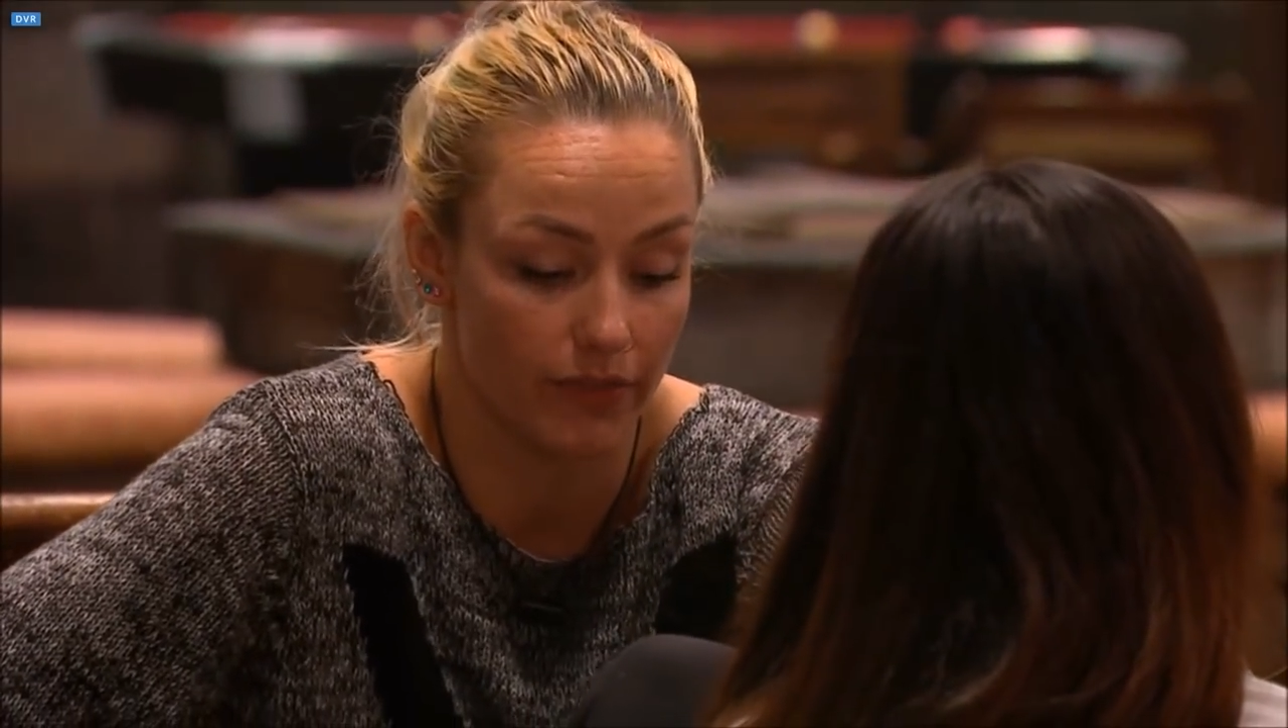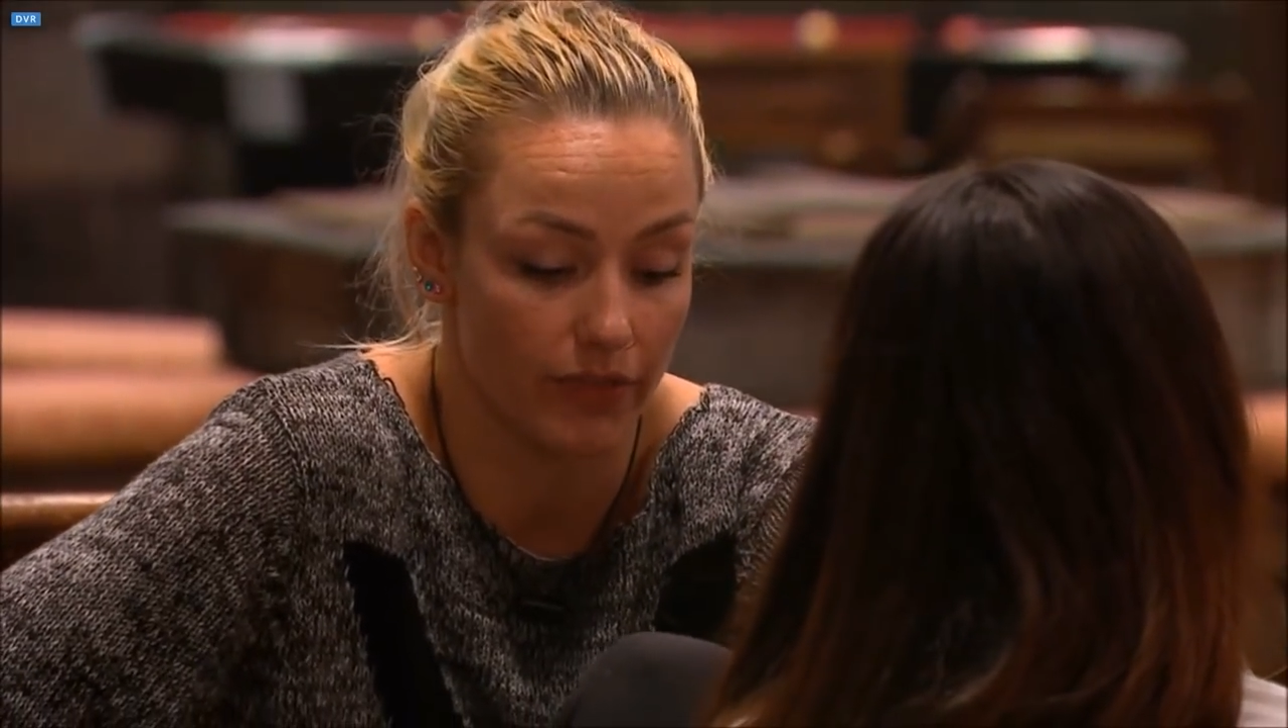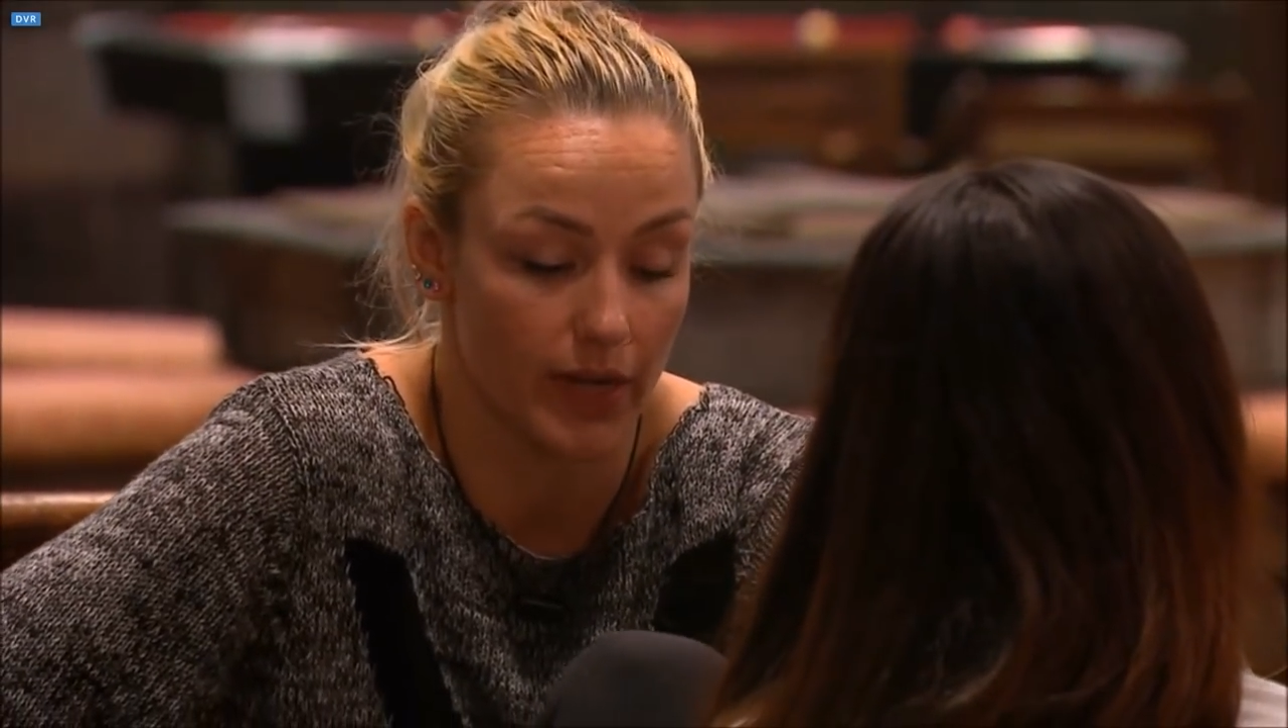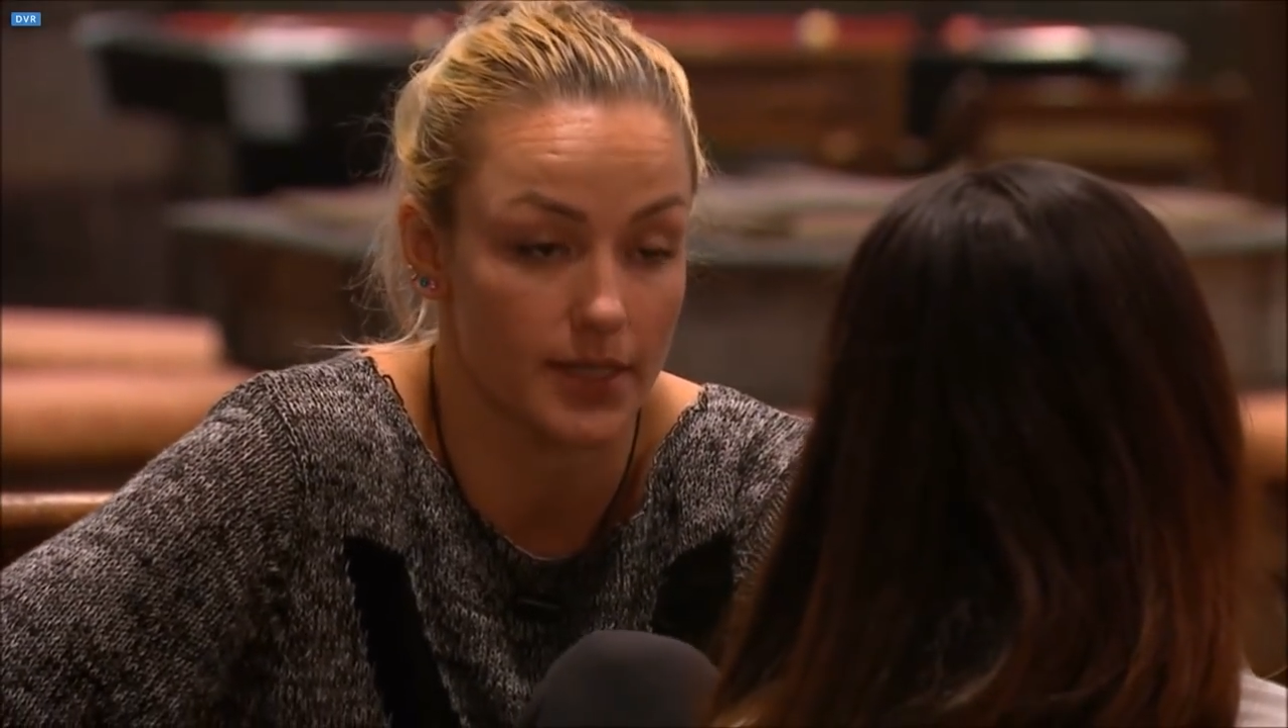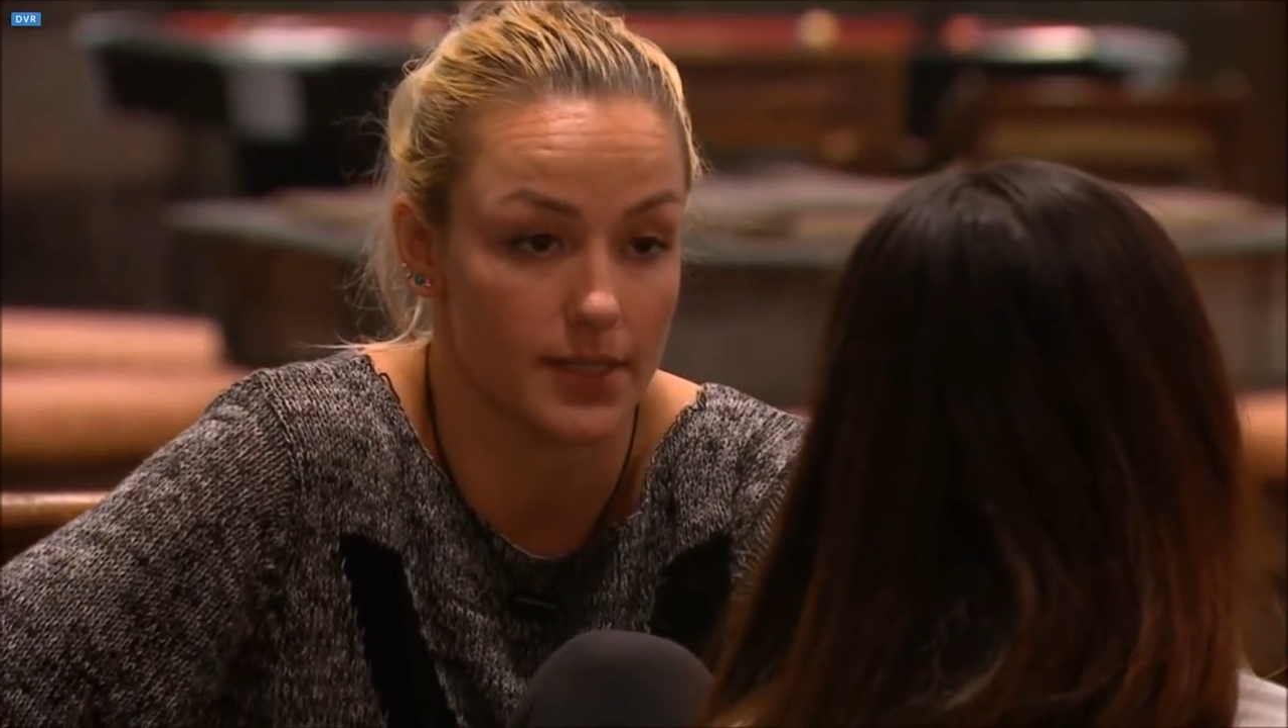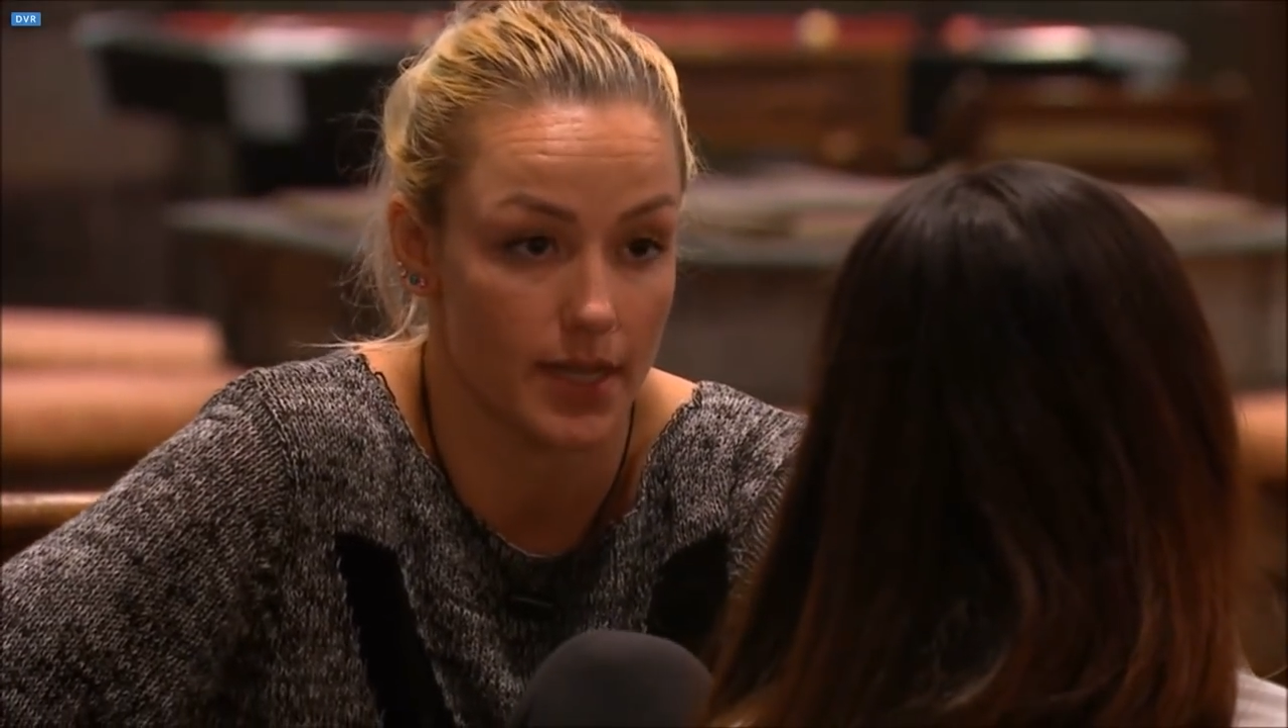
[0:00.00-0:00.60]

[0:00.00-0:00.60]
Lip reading: the fucking